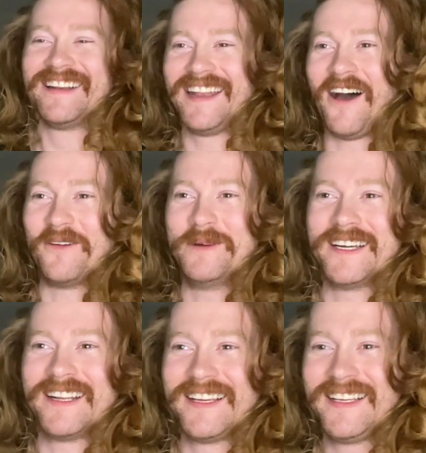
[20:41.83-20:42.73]
No,
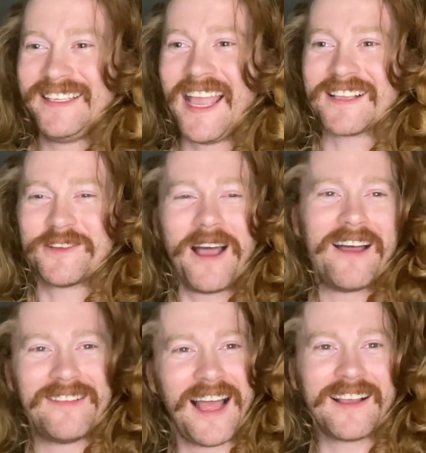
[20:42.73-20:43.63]
but yeah, so
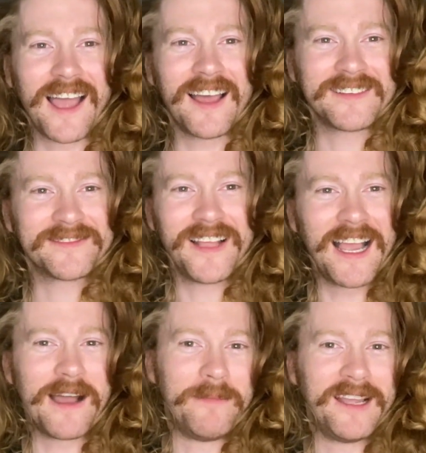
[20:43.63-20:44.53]
I
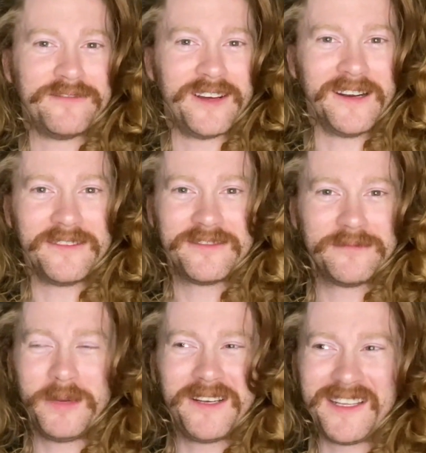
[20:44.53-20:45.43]
got made fun of,
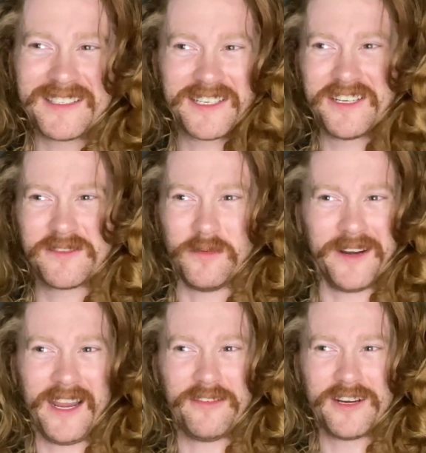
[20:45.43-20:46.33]
but it's just
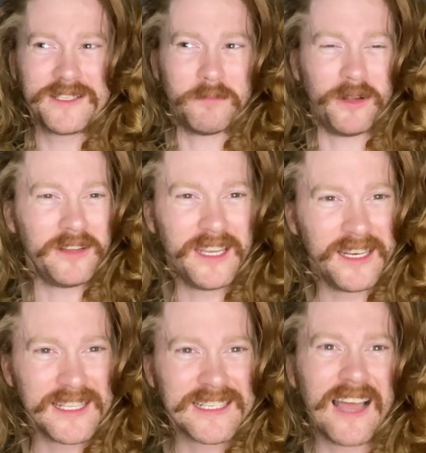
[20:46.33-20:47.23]
whatever. It's bullying.
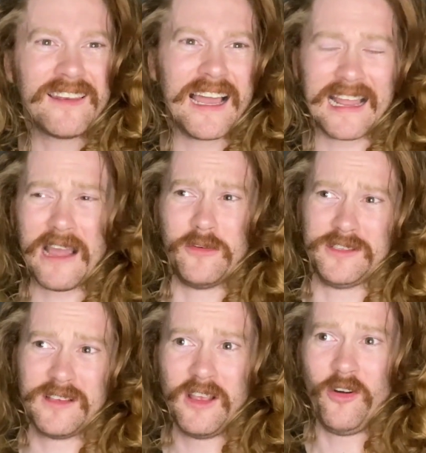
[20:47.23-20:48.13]
It's not like I
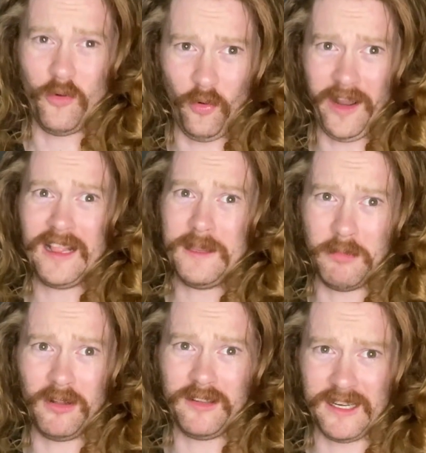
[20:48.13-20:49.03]
was really
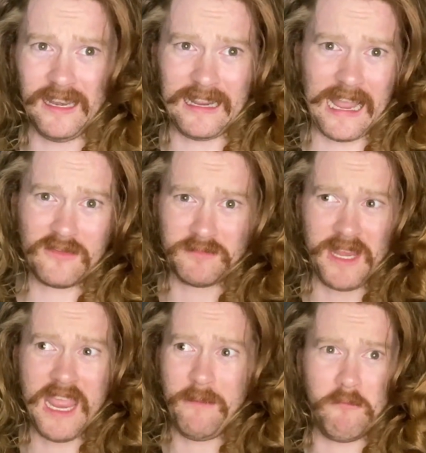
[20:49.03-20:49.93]
bullied, like I was
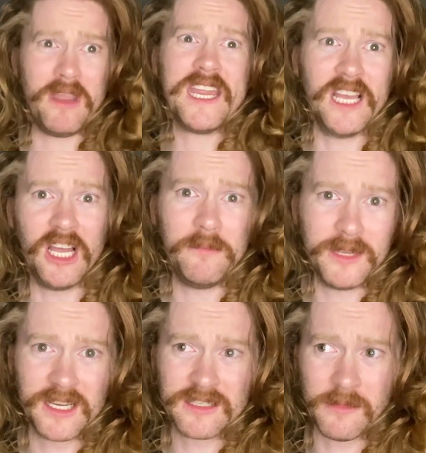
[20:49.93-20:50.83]
getting beat up
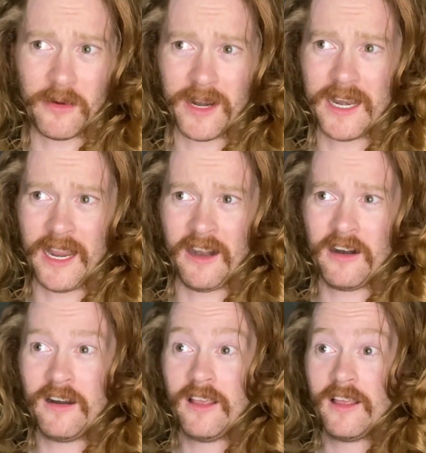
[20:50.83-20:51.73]
because of my red hair.